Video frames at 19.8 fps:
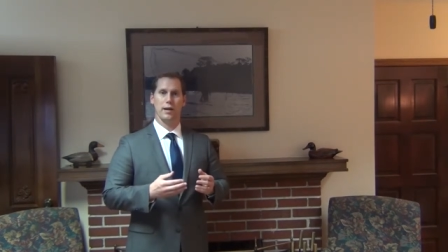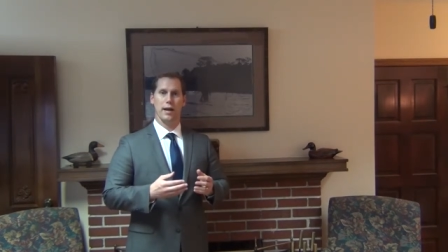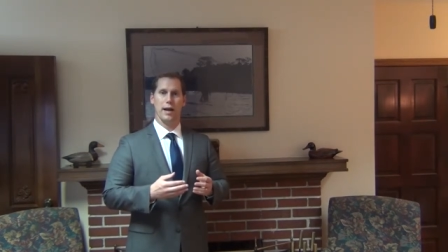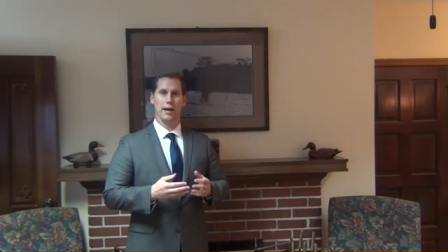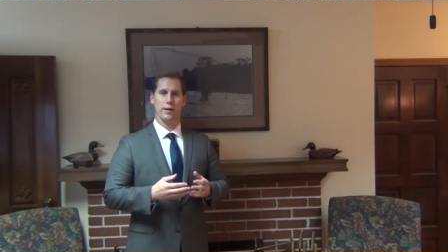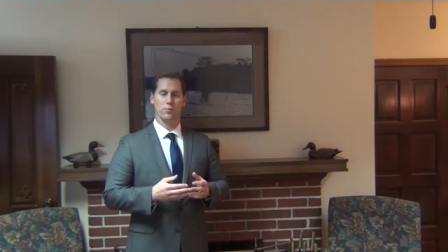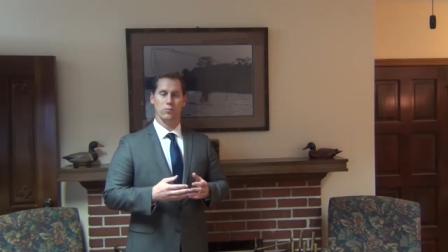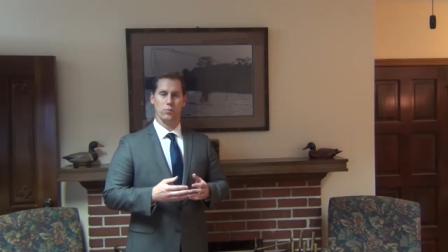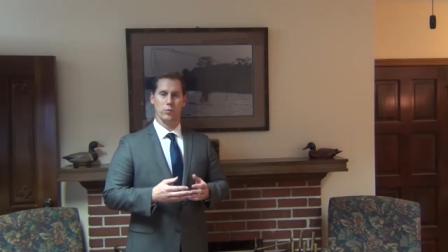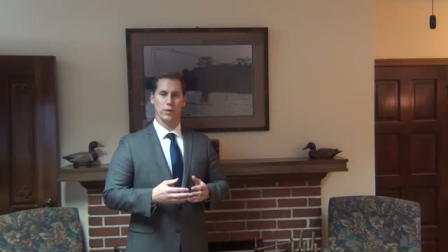
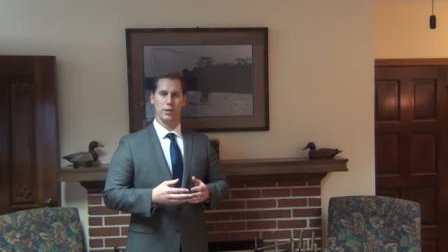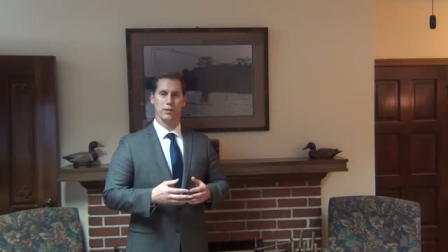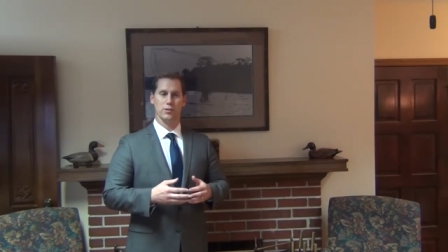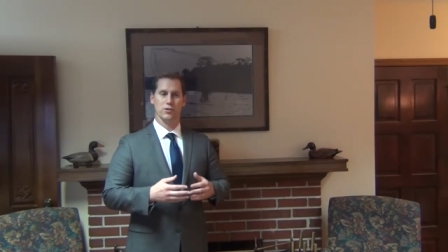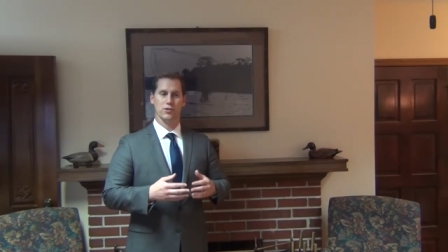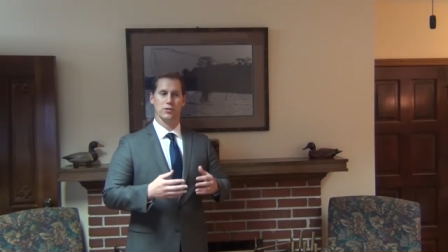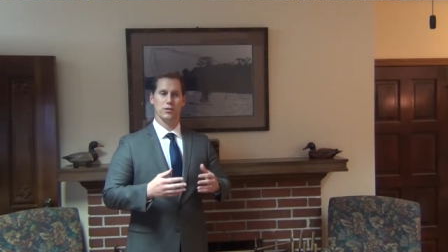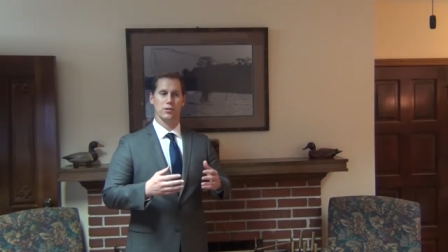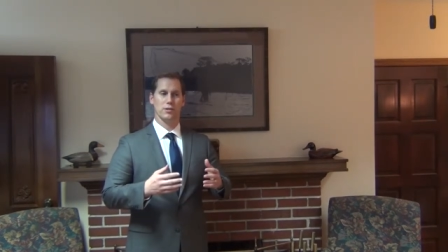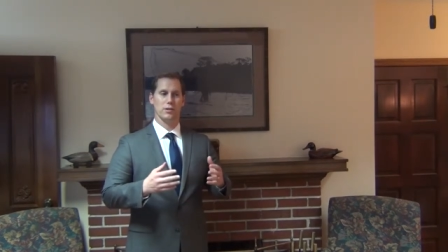at
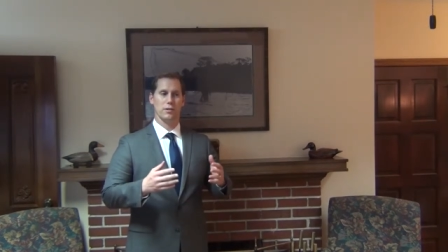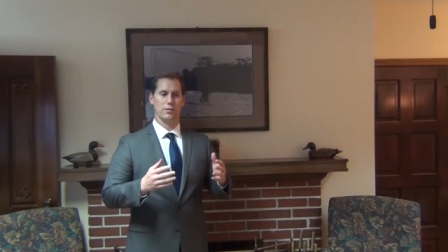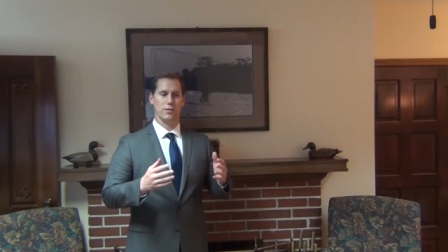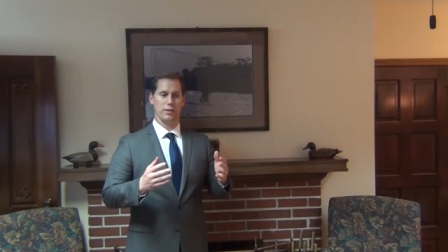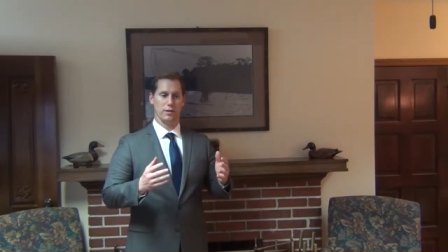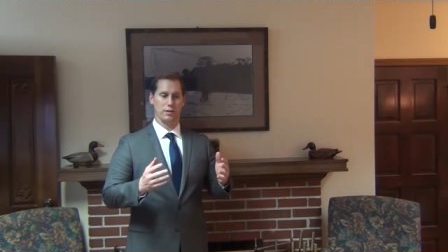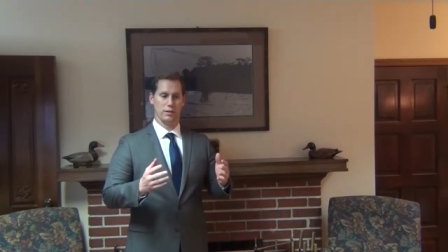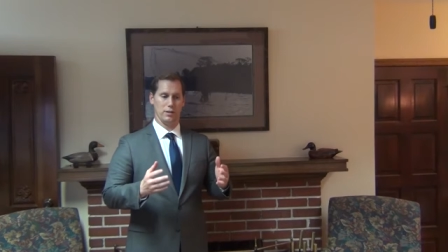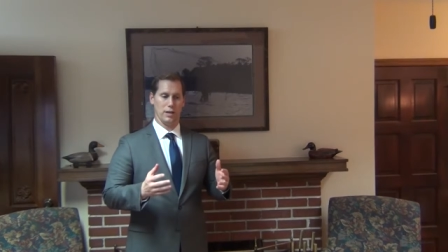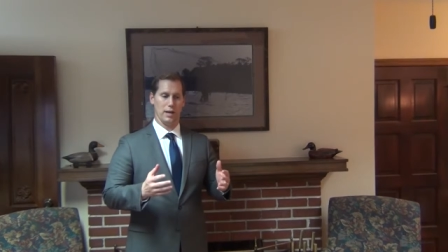which
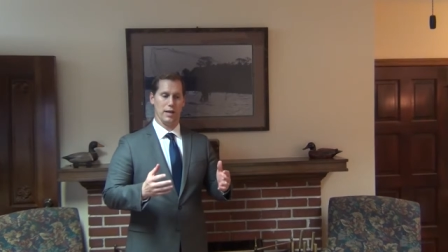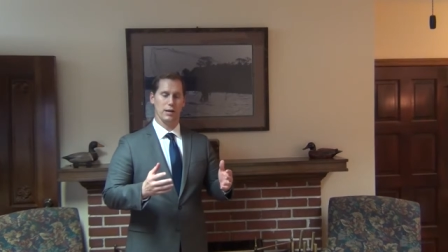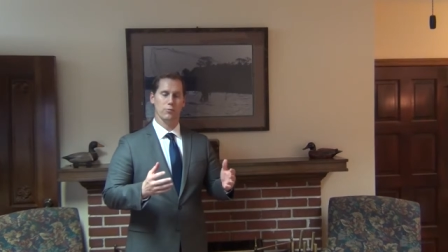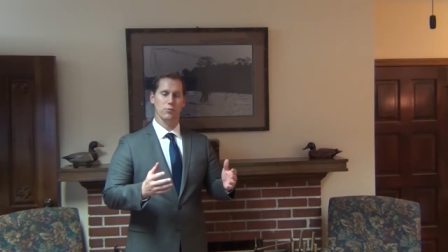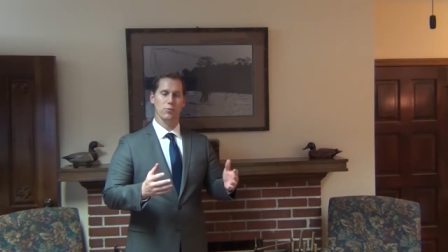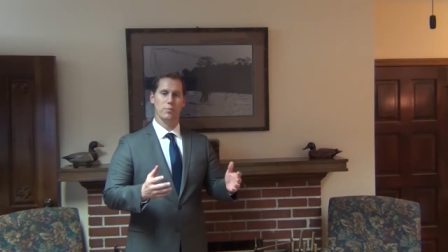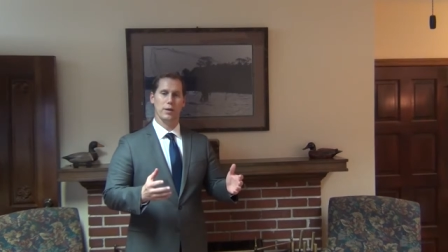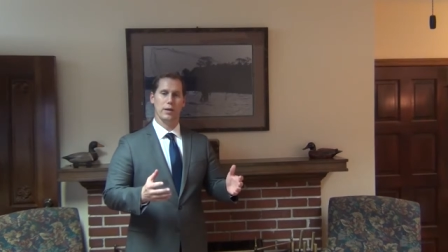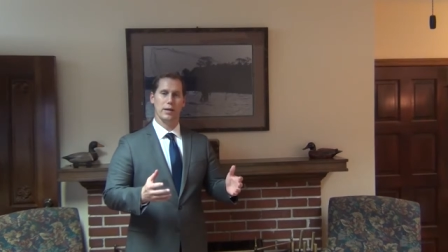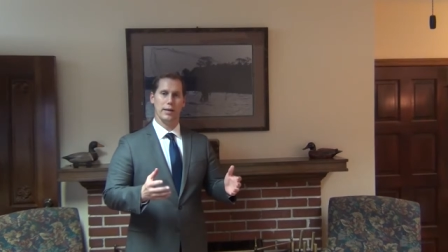the client
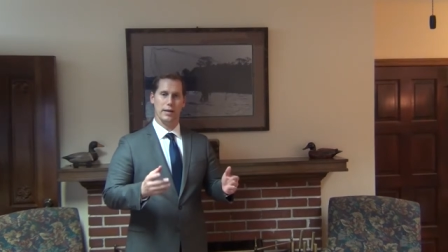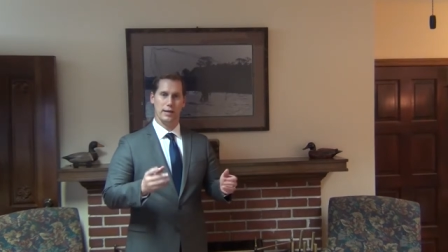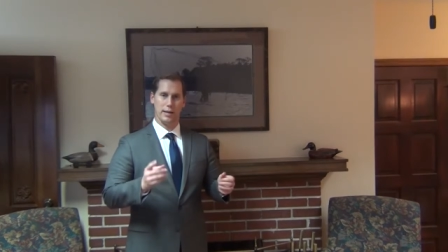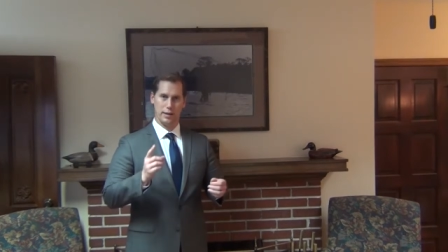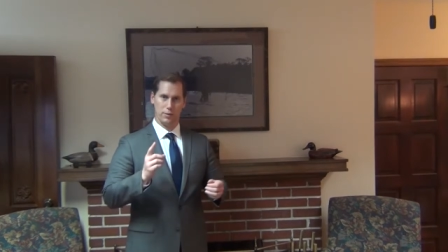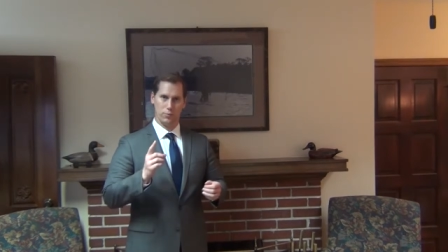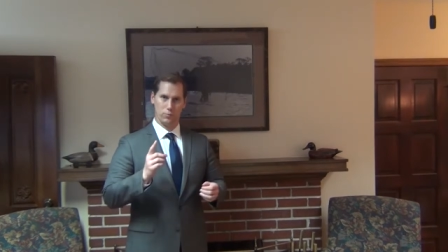will pay